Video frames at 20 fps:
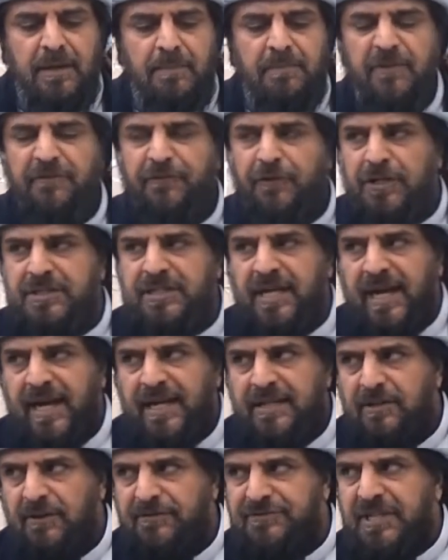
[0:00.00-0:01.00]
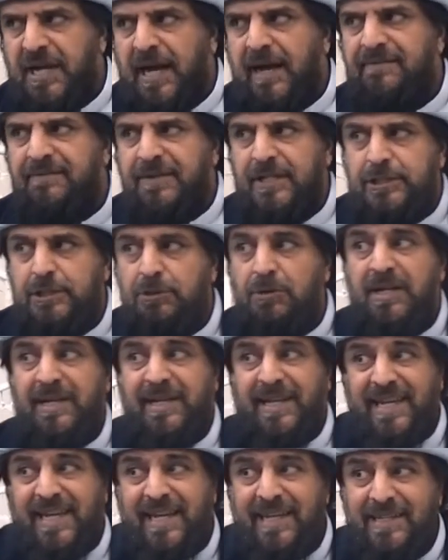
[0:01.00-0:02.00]
before the end of time, which will
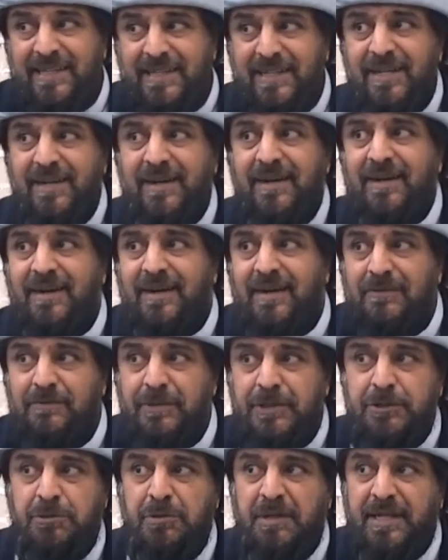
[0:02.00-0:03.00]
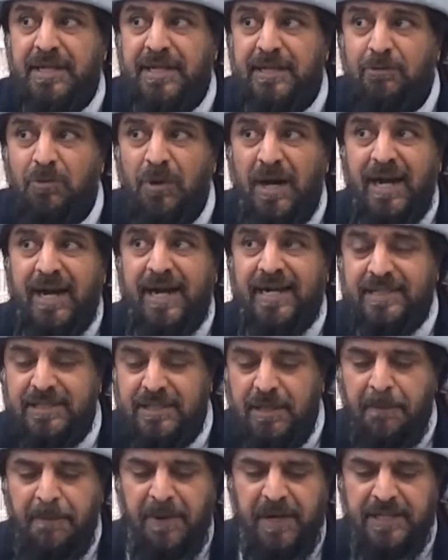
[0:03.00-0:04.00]
invite
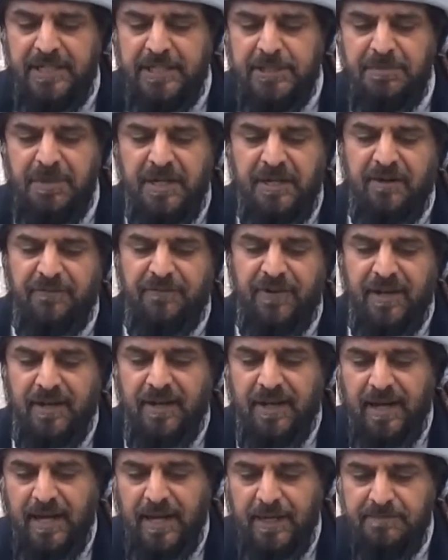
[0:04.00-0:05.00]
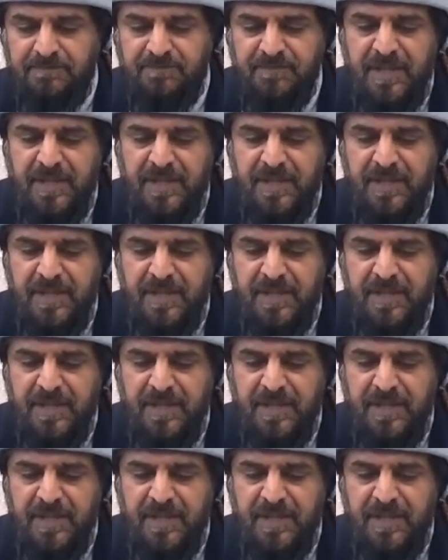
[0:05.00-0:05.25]
the punishment of Allah.